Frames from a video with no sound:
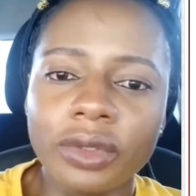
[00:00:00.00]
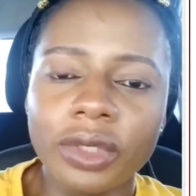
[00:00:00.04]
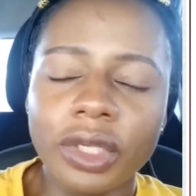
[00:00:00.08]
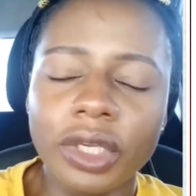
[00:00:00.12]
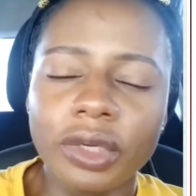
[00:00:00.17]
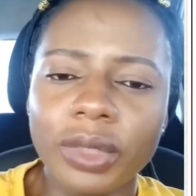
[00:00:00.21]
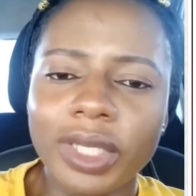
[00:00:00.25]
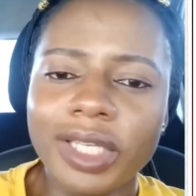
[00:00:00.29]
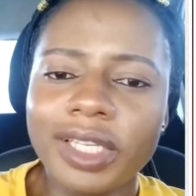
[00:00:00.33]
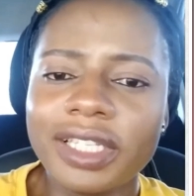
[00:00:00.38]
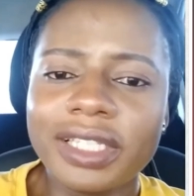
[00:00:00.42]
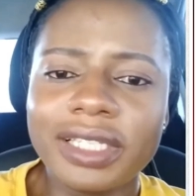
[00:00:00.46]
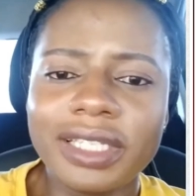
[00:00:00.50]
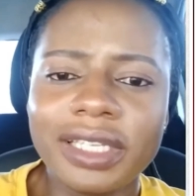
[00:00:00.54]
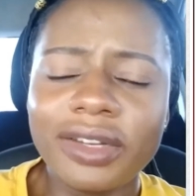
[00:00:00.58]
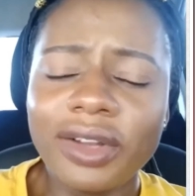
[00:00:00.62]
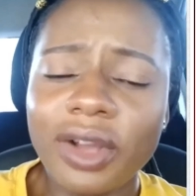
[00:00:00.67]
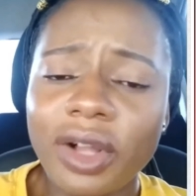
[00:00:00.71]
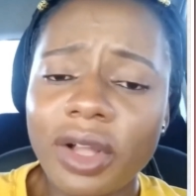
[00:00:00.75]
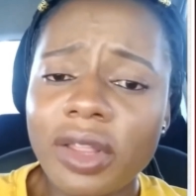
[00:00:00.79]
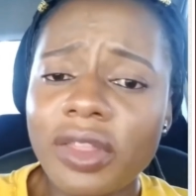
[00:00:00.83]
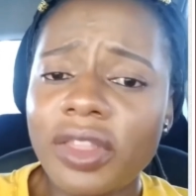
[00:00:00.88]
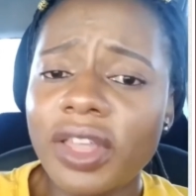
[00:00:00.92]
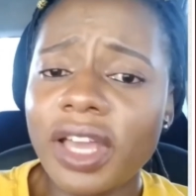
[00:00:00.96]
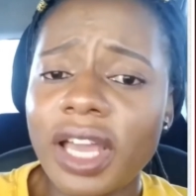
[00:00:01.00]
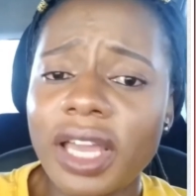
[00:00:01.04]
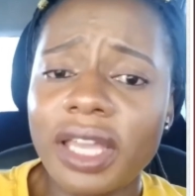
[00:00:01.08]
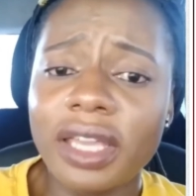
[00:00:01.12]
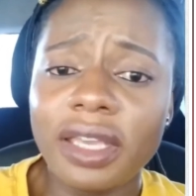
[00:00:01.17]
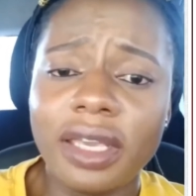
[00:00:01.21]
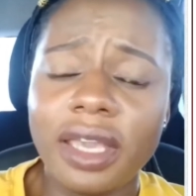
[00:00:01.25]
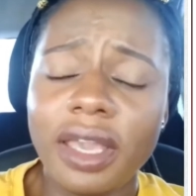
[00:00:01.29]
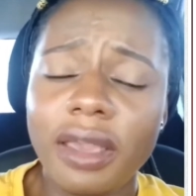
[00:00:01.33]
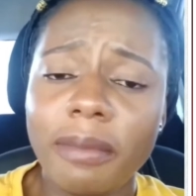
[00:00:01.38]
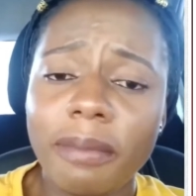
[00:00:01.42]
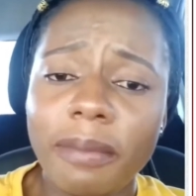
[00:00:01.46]
Yeah, when he did all that, he
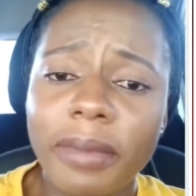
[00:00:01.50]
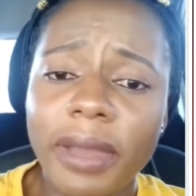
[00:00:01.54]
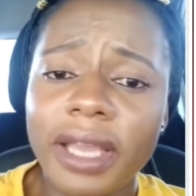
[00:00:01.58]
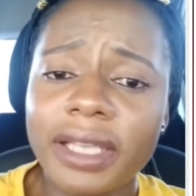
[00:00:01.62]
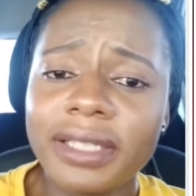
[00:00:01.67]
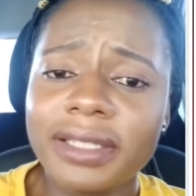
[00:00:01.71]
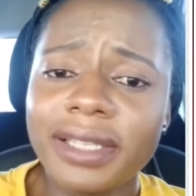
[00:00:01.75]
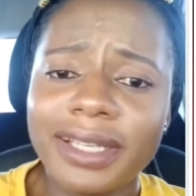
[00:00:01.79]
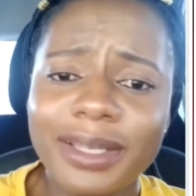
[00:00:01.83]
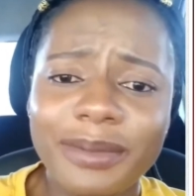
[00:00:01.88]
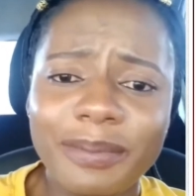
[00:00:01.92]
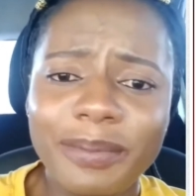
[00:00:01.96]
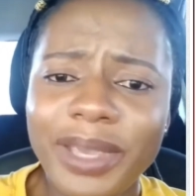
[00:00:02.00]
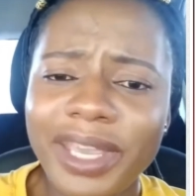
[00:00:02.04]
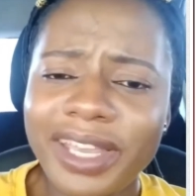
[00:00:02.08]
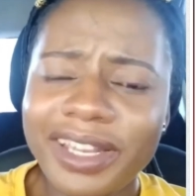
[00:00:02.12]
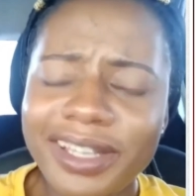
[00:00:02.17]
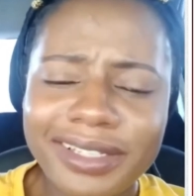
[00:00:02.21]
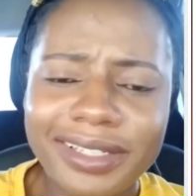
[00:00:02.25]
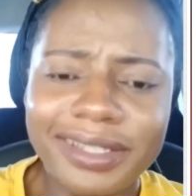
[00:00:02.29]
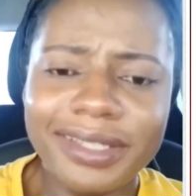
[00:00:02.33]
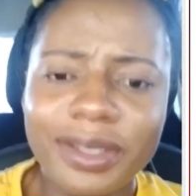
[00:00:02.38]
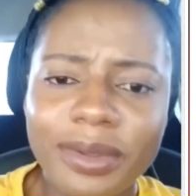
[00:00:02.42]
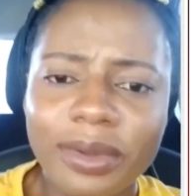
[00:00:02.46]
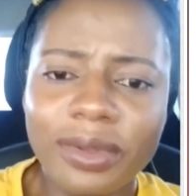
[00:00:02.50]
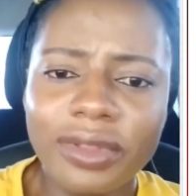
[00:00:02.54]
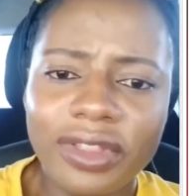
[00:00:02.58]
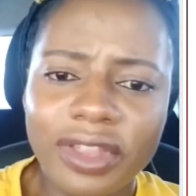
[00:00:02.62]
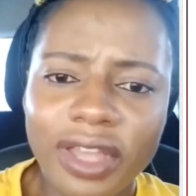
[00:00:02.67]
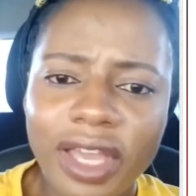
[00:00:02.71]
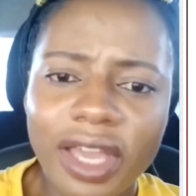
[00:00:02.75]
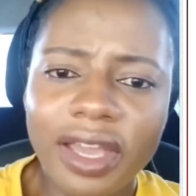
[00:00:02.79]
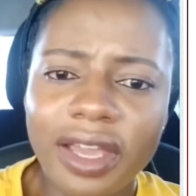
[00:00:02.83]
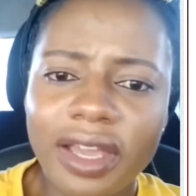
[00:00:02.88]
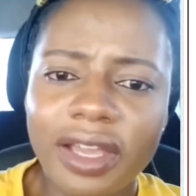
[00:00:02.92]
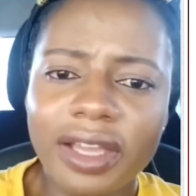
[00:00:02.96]
came back, said the pain is still
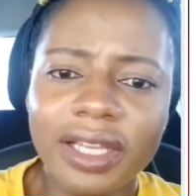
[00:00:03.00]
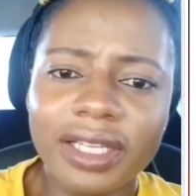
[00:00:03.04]
there.